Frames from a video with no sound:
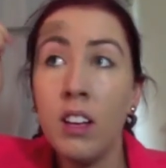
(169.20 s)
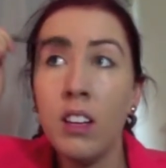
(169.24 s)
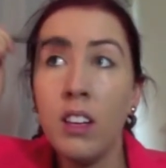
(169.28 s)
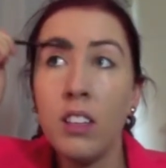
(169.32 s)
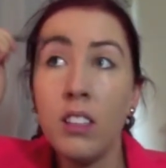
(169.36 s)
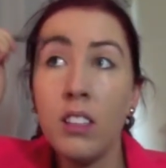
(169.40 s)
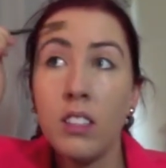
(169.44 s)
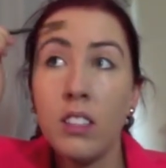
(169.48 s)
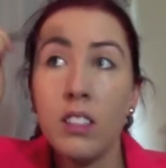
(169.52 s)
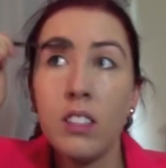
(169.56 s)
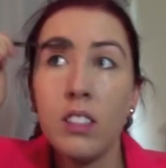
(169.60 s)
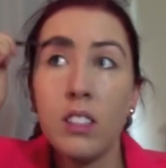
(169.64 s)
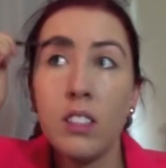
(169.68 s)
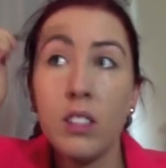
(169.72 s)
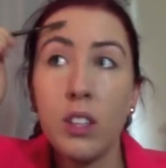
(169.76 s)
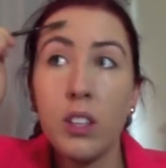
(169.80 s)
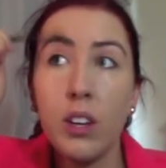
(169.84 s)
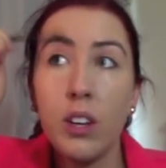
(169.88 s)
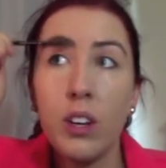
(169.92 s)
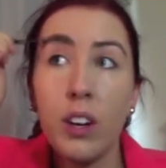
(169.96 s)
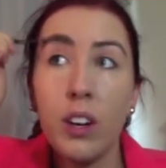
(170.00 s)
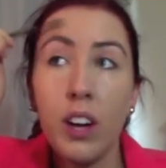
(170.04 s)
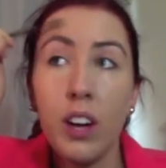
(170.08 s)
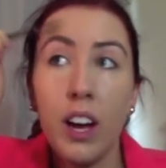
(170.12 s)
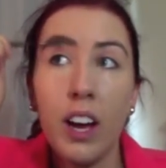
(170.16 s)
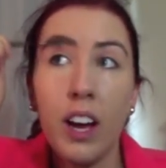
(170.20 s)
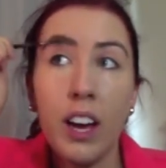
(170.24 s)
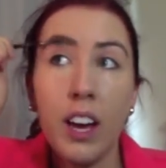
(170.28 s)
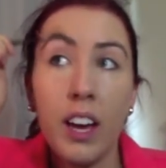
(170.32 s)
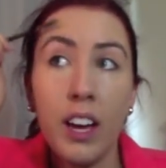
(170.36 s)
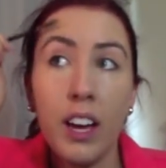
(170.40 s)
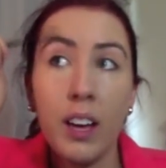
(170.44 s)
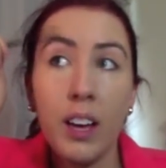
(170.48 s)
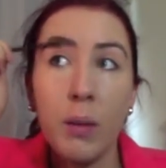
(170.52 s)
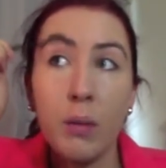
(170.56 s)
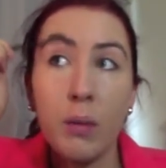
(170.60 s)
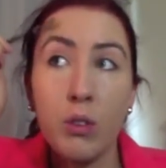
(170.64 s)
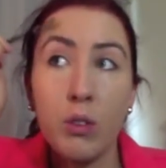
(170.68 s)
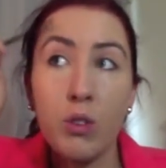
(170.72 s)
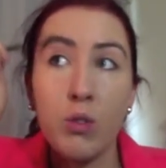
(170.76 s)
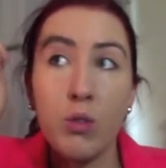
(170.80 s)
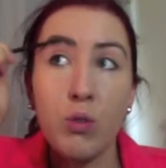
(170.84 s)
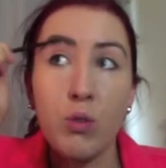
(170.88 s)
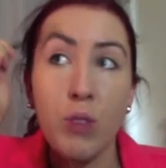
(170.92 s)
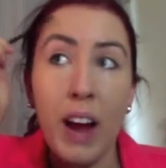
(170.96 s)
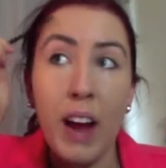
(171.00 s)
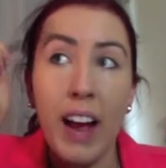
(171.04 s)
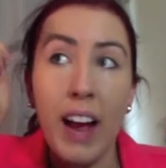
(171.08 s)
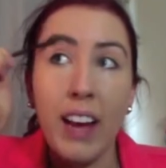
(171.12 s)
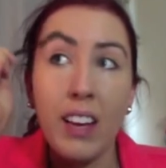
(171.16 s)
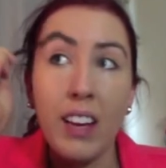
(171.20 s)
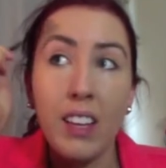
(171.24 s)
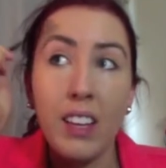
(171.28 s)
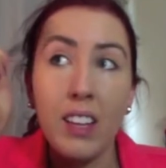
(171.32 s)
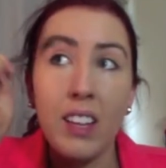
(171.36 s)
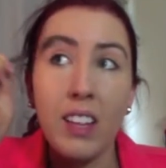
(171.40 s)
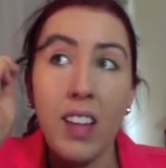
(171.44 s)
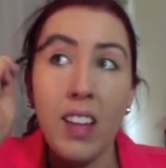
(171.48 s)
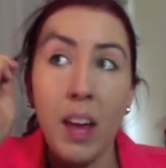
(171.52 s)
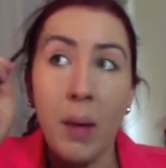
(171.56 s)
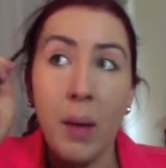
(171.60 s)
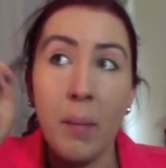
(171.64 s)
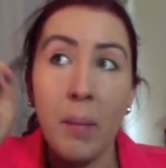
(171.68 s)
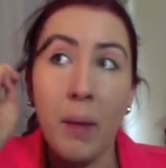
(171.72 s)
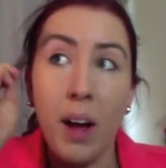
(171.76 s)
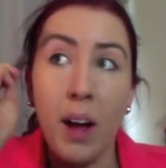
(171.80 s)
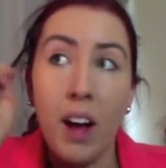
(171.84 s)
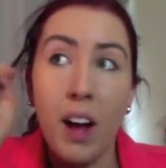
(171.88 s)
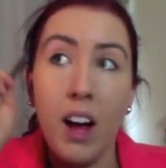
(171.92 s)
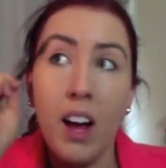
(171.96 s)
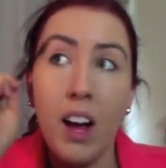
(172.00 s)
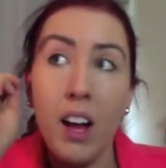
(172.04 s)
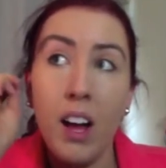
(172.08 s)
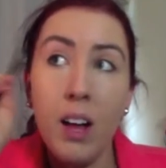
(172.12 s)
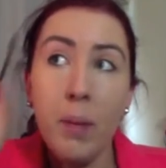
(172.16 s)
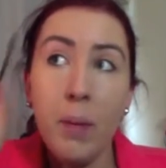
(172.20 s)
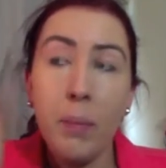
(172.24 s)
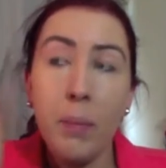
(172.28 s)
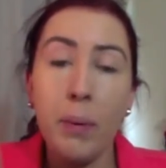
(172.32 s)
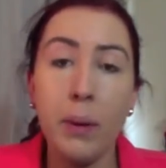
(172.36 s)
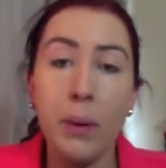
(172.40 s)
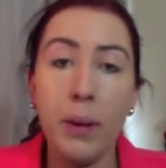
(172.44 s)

So I drag them up,